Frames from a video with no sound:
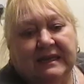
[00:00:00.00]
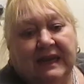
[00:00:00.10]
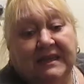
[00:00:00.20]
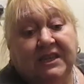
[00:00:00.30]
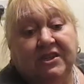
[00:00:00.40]

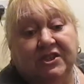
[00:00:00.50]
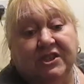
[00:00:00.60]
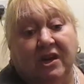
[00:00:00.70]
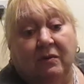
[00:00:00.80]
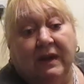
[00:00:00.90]
I did used to
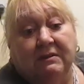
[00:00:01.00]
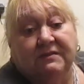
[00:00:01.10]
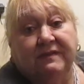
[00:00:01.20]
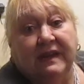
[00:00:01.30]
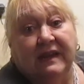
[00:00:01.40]
go when I was
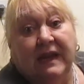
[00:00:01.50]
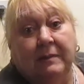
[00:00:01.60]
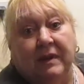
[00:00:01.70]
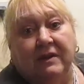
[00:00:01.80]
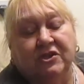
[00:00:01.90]
fit and
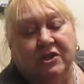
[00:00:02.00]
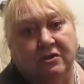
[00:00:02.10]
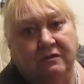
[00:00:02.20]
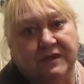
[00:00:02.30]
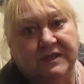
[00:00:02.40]
able. I used to
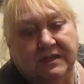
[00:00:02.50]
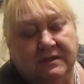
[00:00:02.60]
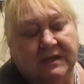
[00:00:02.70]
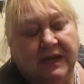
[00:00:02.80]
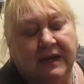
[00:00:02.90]
love to
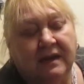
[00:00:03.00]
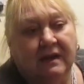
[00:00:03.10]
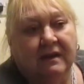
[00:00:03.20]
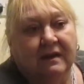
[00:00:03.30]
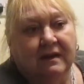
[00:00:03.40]
take
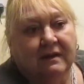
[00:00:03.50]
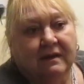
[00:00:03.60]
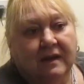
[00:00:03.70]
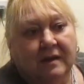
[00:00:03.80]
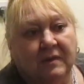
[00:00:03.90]

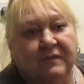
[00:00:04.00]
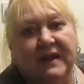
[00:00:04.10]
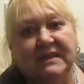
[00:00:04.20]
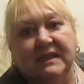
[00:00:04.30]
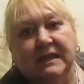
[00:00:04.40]
my
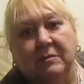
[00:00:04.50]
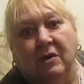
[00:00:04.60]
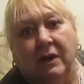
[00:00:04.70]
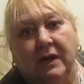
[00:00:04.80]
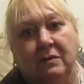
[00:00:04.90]
friend's little
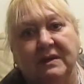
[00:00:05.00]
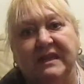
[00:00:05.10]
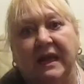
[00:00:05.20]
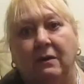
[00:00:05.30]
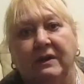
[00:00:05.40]
boy, who is
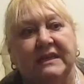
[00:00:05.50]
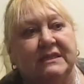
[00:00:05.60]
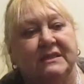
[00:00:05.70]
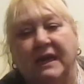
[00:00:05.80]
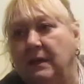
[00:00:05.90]
now in his
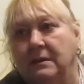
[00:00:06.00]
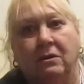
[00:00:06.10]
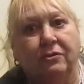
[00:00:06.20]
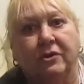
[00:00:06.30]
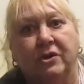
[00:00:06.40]
second
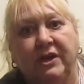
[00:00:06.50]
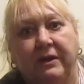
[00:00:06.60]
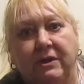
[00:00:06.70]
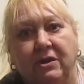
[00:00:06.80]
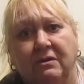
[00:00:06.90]
or third
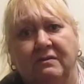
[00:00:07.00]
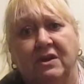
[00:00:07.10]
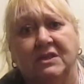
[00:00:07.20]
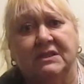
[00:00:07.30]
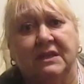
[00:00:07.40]
year at
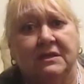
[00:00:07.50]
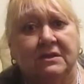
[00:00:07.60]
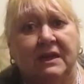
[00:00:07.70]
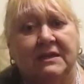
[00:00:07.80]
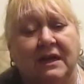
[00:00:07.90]
university,
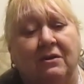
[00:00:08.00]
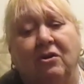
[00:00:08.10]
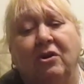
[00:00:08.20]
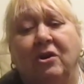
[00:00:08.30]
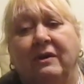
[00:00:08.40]
so that's how
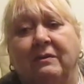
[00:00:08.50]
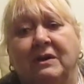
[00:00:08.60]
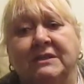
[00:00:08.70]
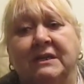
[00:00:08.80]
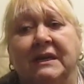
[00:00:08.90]
long ago it was.